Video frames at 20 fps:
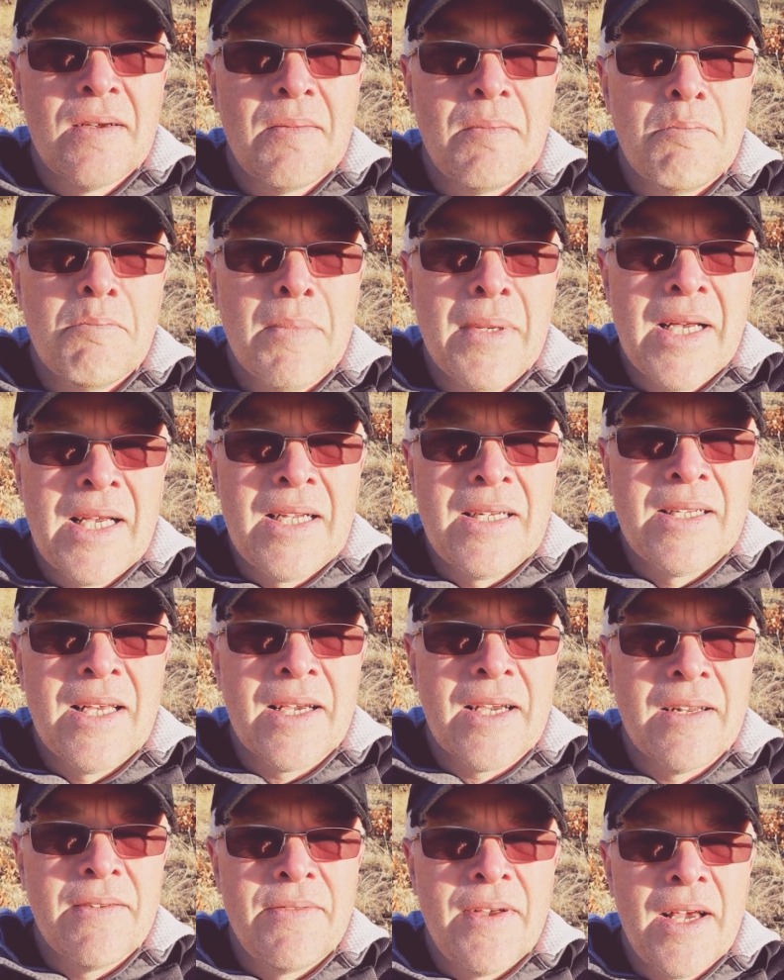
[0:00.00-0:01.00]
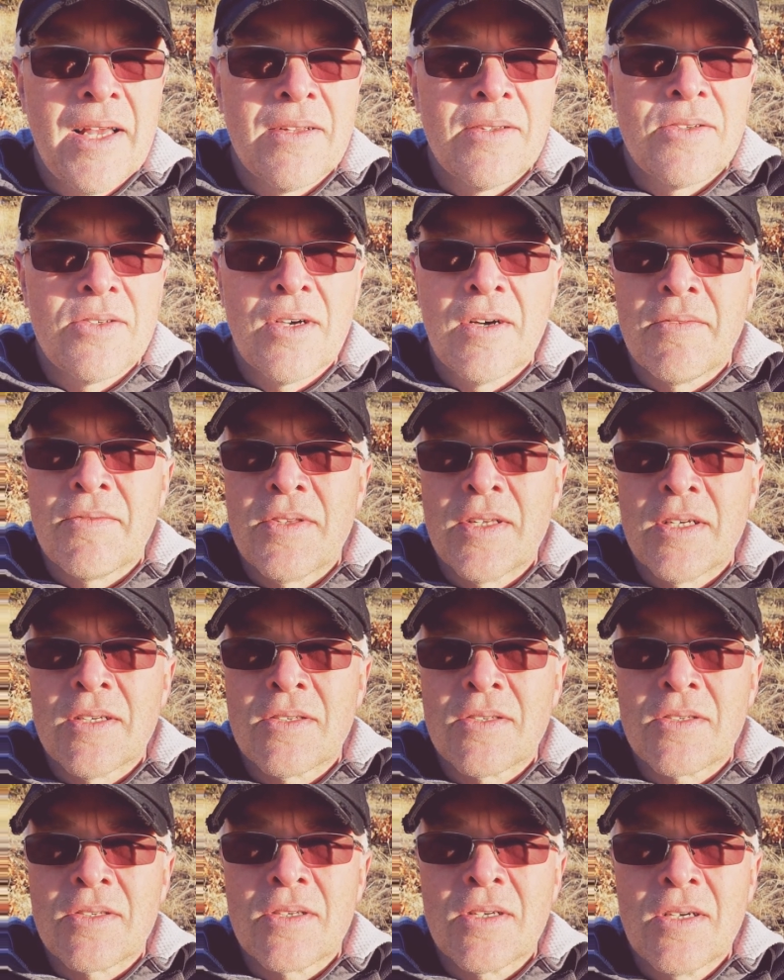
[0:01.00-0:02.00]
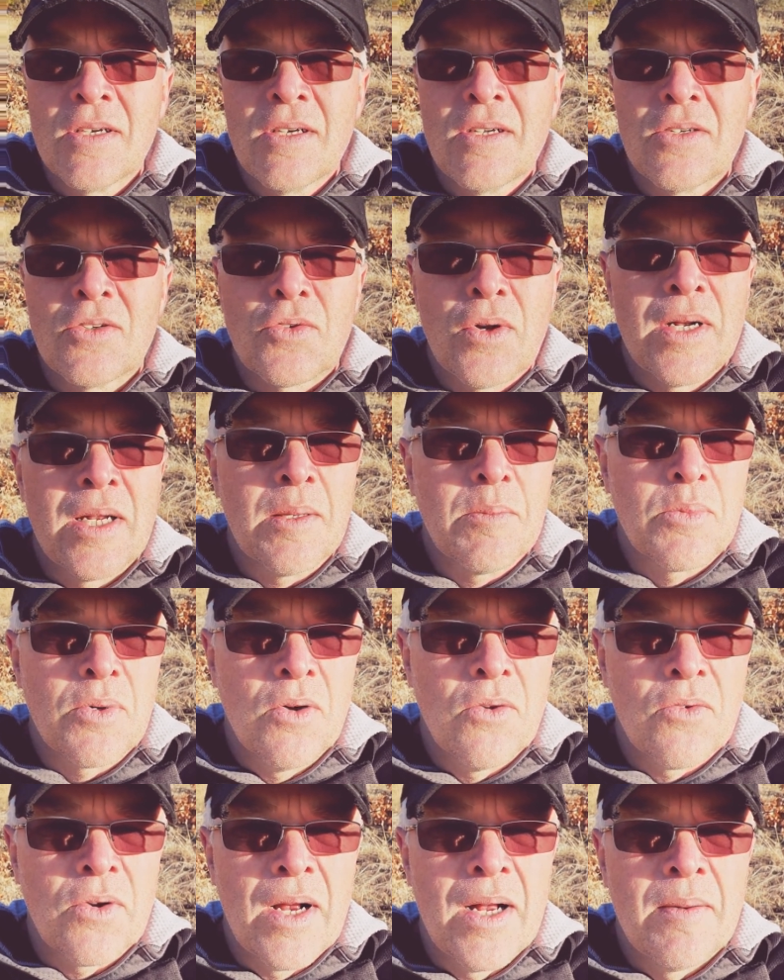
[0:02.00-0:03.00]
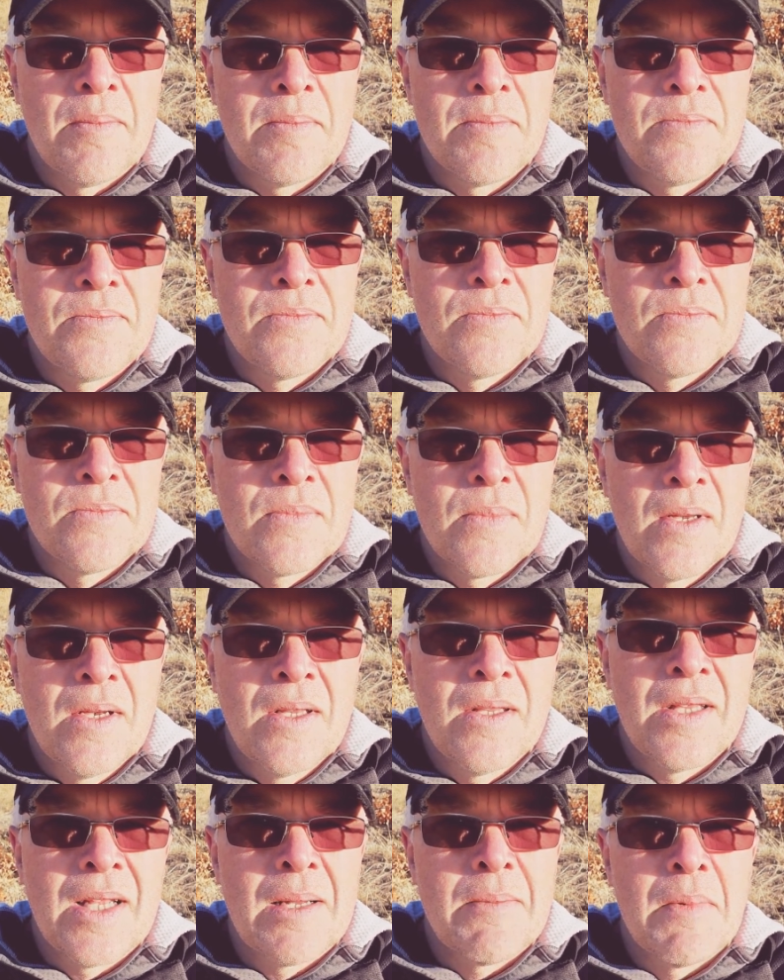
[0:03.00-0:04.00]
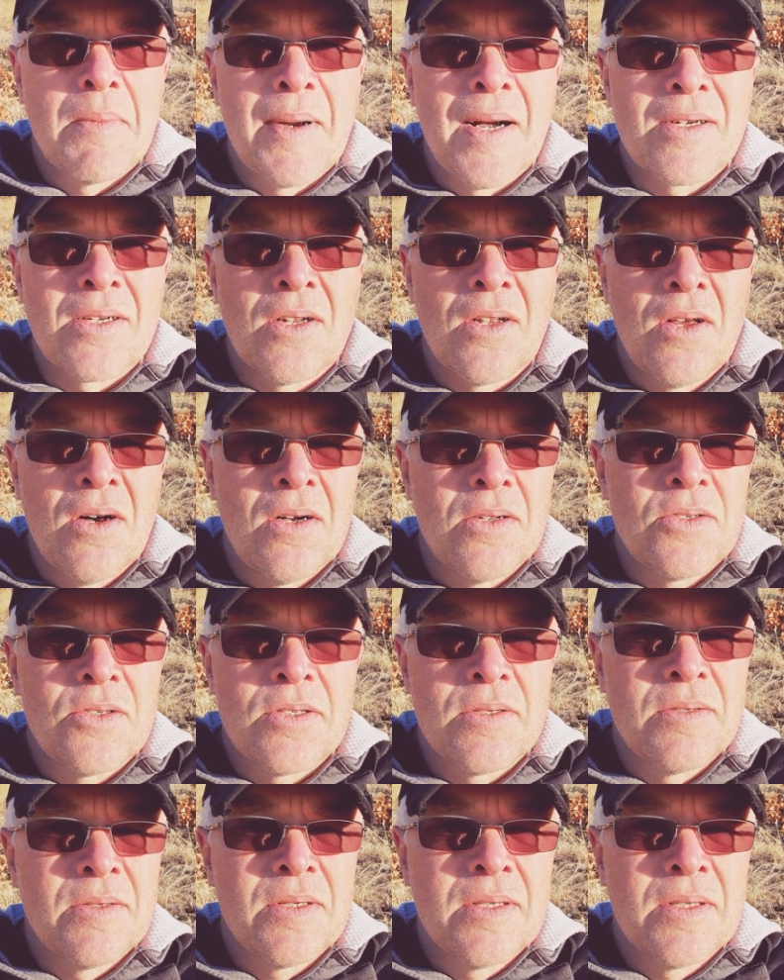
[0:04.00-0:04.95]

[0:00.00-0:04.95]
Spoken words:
may take advantage of this training program that I'm about to launch.